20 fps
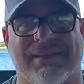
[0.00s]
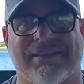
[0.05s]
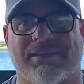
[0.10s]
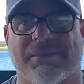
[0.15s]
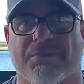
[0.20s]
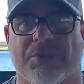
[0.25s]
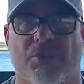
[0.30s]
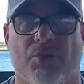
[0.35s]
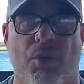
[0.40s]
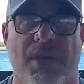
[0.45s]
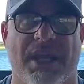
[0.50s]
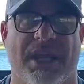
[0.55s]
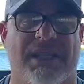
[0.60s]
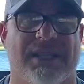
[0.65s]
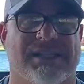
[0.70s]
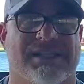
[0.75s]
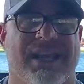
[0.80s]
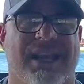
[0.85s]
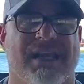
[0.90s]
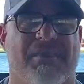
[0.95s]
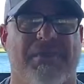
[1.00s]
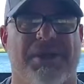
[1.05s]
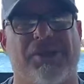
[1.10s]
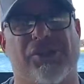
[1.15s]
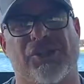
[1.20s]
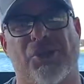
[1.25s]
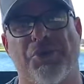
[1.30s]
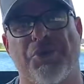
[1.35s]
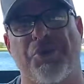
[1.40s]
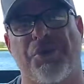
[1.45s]
some tweaking. It's taken me
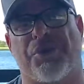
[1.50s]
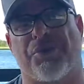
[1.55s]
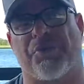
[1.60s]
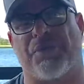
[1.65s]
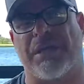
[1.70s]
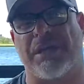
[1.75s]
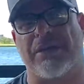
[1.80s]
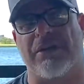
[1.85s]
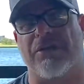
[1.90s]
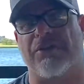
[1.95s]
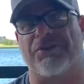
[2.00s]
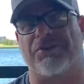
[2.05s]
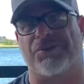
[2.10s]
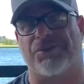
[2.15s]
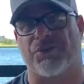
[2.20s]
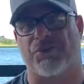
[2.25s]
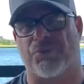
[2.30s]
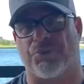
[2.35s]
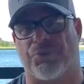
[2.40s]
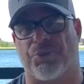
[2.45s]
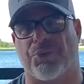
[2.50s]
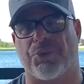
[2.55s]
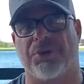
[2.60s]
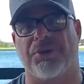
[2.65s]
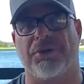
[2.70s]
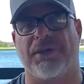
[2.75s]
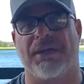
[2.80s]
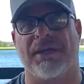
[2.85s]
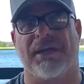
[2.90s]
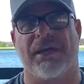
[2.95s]
2 to 3 years to
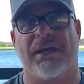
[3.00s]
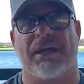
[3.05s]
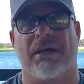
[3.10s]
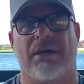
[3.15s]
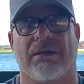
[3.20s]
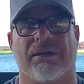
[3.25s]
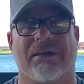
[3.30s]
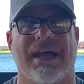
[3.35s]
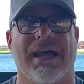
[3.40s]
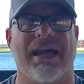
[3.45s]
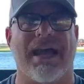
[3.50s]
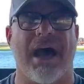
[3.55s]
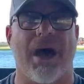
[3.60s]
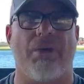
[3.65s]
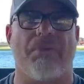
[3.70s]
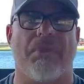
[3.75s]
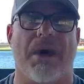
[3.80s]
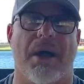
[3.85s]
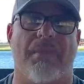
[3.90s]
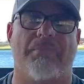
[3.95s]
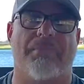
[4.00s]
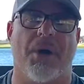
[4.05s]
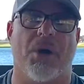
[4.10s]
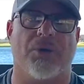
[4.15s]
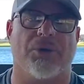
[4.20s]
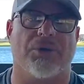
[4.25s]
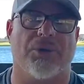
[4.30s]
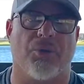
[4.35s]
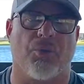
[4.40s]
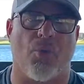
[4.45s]
really lay out my
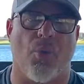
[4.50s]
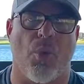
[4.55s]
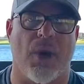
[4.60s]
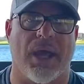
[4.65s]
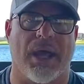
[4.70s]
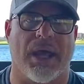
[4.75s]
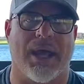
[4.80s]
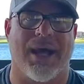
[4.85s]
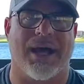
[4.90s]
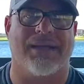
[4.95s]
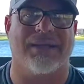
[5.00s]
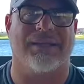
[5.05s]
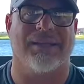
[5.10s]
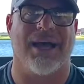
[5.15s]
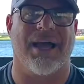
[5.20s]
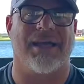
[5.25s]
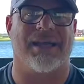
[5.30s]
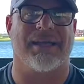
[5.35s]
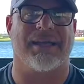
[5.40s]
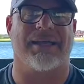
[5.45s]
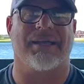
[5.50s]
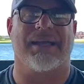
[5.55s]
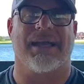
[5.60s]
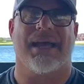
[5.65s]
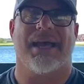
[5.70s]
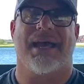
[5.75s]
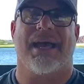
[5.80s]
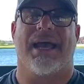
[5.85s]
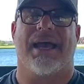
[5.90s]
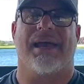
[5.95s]
boat the way I like it.
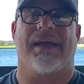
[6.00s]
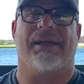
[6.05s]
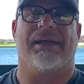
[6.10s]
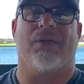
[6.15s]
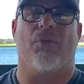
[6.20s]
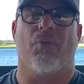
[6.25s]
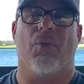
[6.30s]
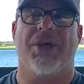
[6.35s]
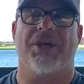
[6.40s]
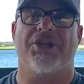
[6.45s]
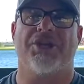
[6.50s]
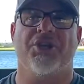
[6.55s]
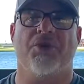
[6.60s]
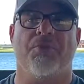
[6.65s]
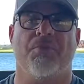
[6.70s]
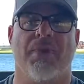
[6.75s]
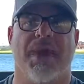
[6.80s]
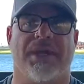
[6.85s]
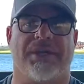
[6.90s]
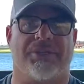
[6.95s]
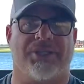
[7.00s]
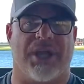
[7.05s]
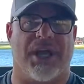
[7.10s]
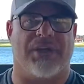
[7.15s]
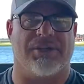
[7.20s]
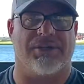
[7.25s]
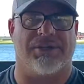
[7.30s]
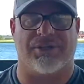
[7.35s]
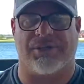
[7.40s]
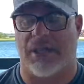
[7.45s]
And when you make
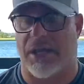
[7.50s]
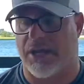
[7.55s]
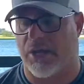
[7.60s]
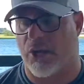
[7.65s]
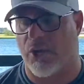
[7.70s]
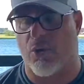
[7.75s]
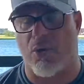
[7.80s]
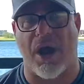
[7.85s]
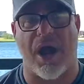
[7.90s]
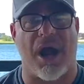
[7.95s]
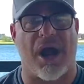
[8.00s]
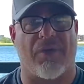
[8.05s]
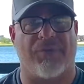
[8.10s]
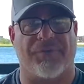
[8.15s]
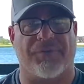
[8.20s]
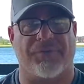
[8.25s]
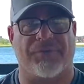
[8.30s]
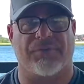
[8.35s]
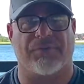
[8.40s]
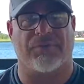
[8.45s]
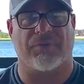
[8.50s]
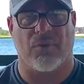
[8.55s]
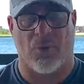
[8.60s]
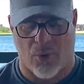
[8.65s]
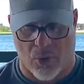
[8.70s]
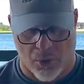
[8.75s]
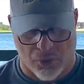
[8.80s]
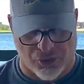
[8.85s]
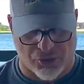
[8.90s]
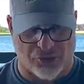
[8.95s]
changes like graphs
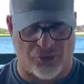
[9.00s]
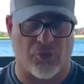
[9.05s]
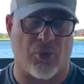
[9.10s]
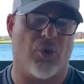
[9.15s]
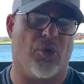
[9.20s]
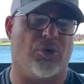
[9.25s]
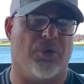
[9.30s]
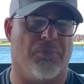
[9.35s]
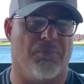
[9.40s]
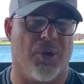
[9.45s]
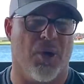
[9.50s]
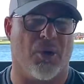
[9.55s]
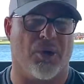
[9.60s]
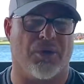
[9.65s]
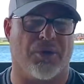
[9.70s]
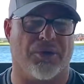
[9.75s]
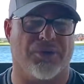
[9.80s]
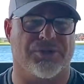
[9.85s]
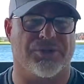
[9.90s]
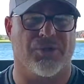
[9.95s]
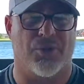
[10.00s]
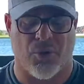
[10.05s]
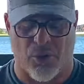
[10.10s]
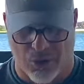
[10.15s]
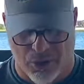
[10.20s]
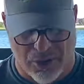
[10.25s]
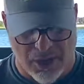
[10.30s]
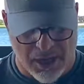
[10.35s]
or trolling motors or